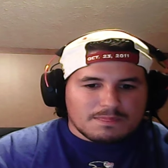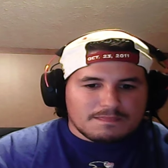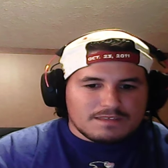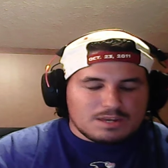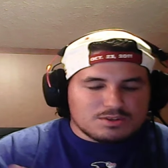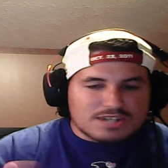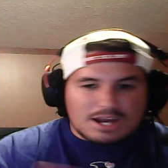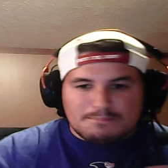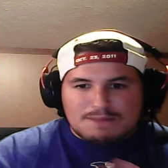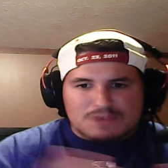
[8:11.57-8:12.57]
He was kind
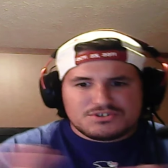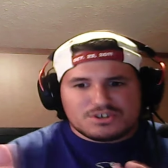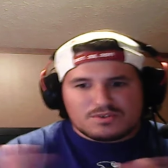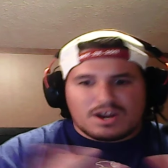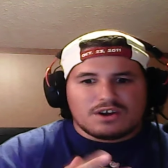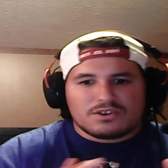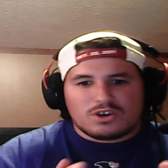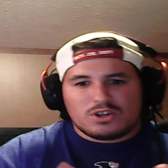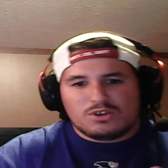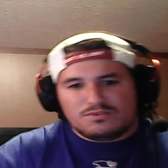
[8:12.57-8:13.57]
of bouncing around
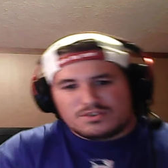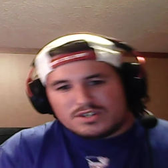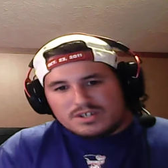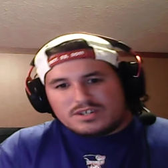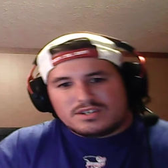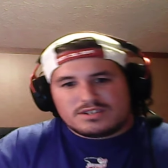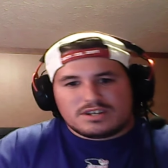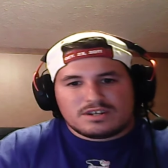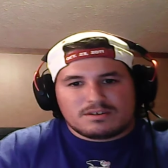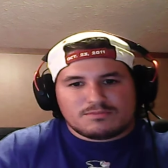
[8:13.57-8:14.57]
all over it.
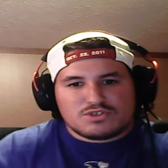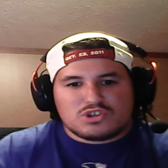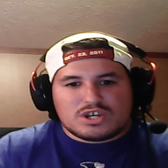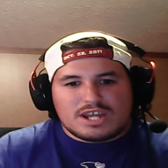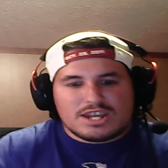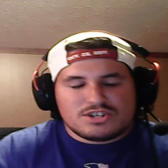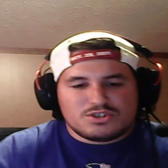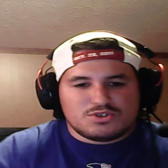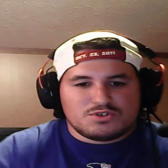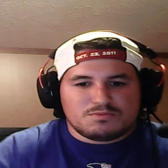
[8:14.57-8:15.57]
Uh, I'm just looking at his
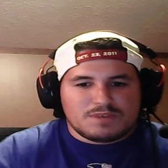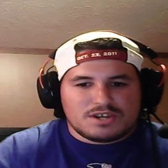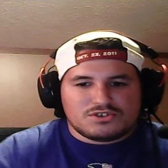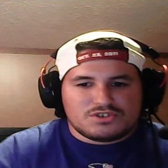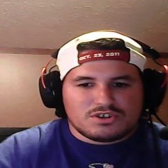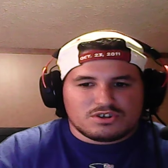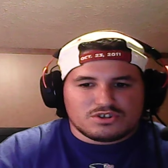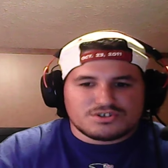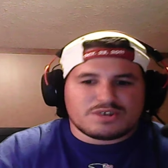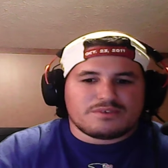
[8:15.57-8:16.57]
YouTube page here. It
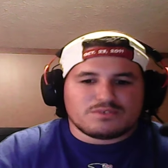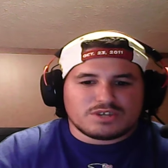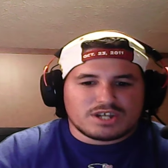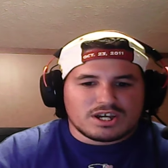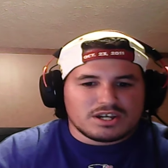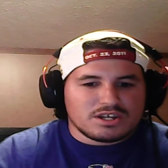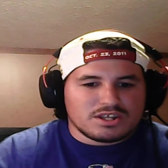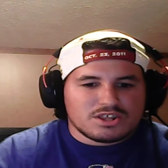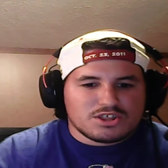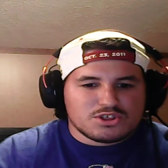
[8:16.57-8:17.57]
looks like we've only got
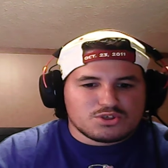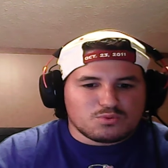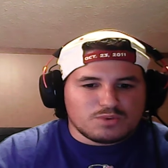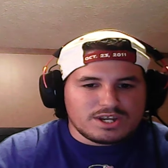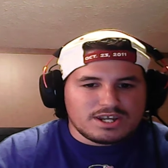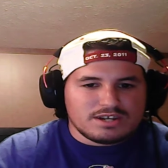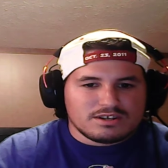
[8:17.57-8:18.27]
three,